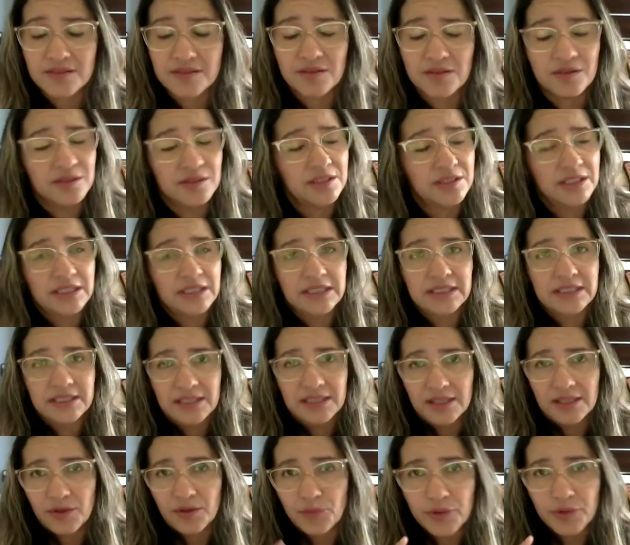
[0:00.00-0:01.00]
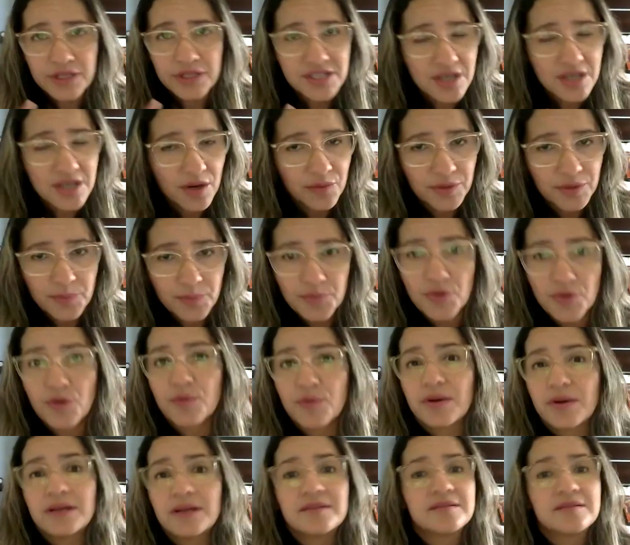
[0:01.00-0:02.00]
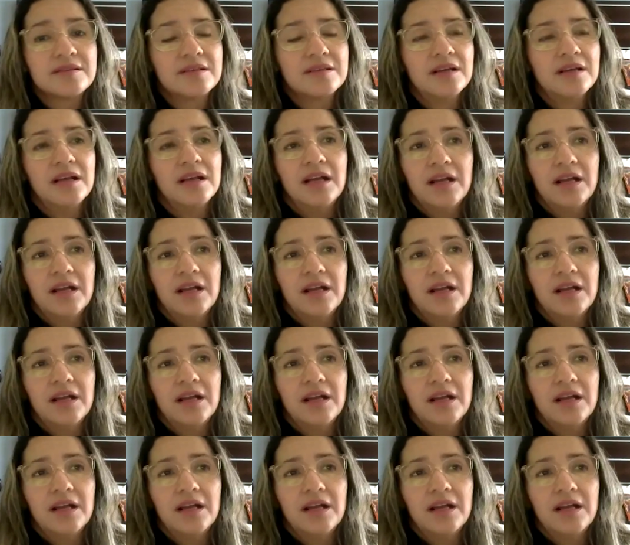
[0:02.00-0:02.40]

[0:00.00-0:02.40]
So reach out the programs.